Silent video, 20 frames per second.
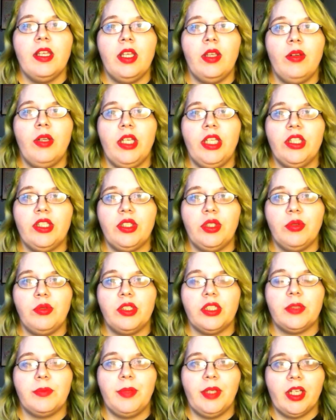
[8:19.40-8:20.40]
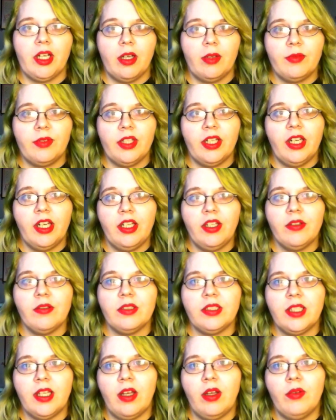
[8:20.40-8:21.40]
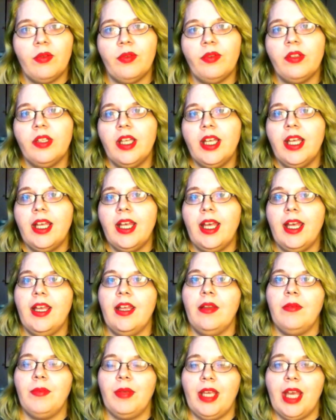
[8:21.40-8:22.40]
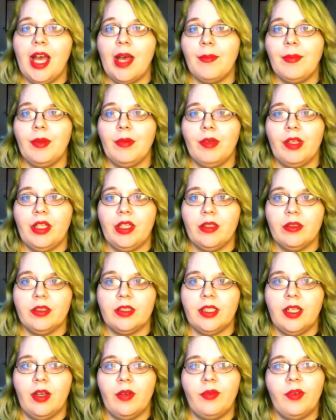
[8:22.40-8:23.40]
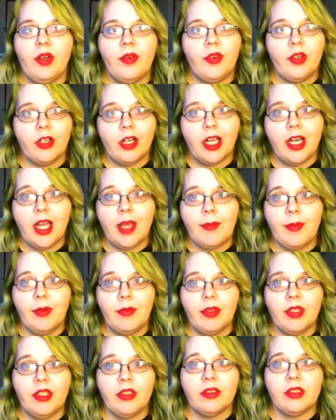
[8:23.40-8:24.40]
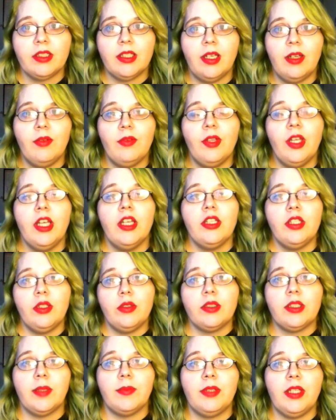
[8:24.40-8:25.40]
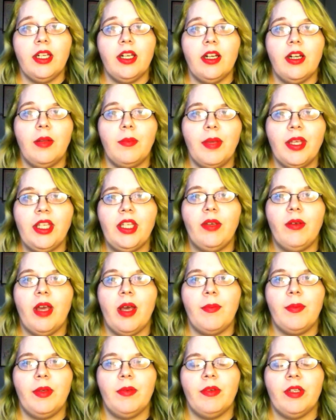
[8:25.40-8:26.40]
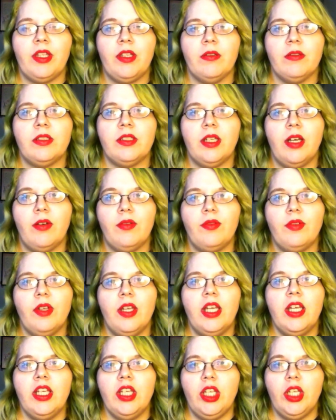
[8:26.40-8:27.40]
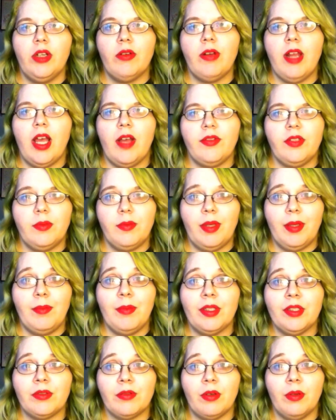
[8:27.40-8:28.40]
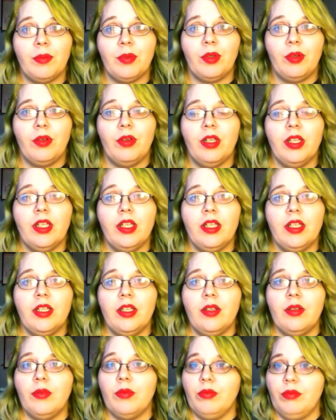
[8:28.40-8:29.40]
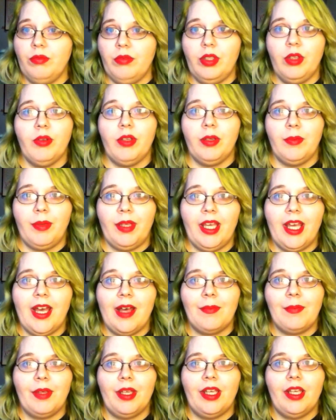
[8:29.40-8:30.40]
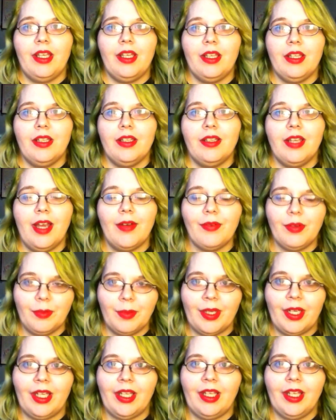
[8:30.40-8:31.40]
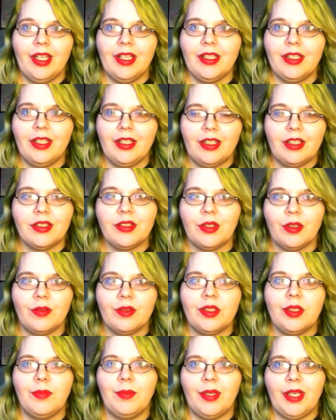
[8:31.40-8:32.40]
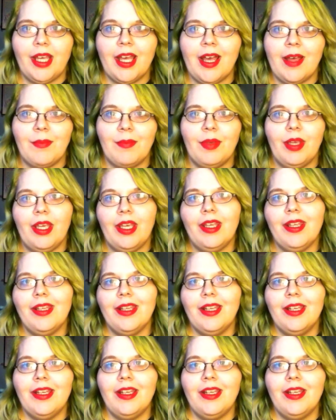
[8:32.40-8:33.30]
You need to just be confident in yourself and be happy with yourself. And if you're not happy with yourself, do something that'll make you happy with yourself. You don't have to be miserable. You can be happy. Everybody deserves to be happy.